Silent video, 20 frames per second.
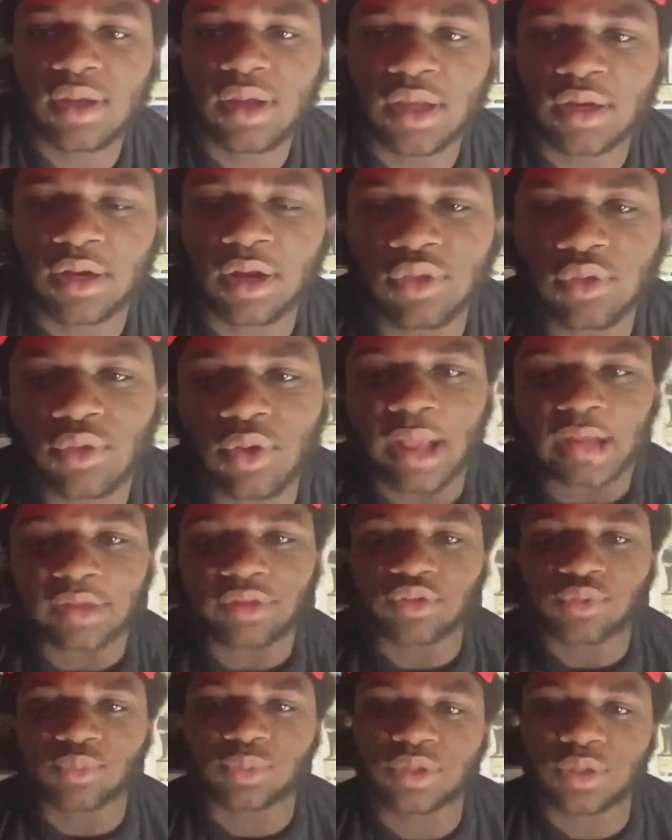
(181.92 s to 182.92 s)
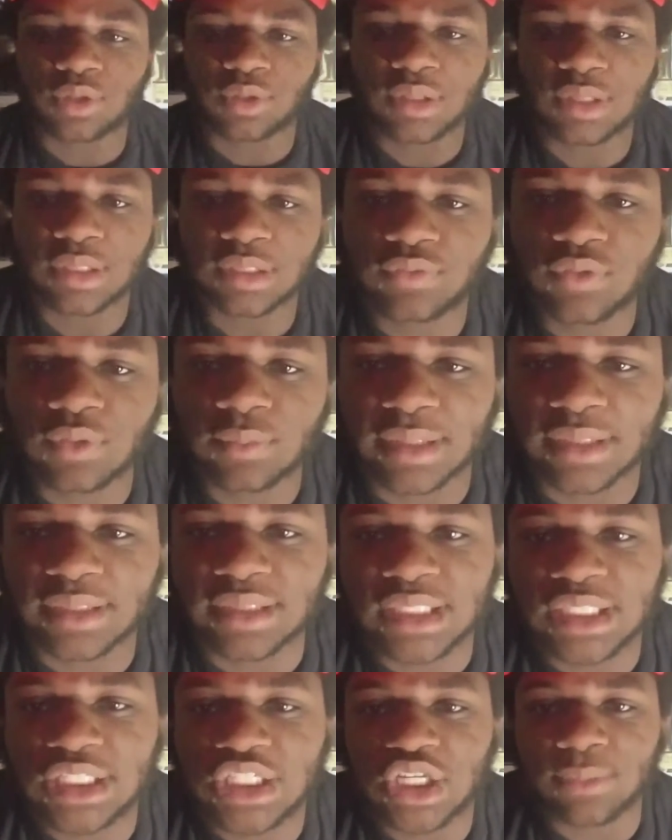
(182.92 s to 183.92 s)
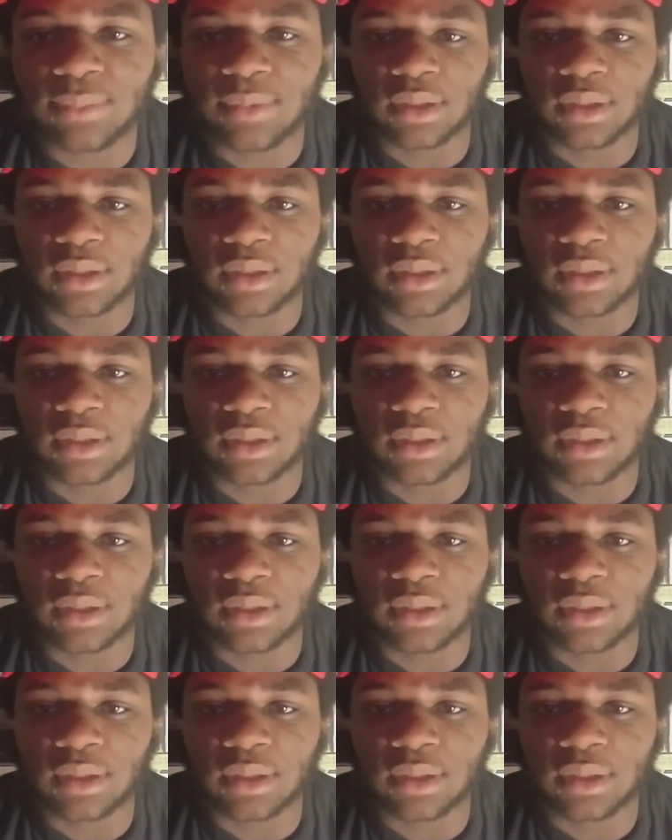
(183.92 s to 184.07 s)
And other actors returned in this film, like T.J.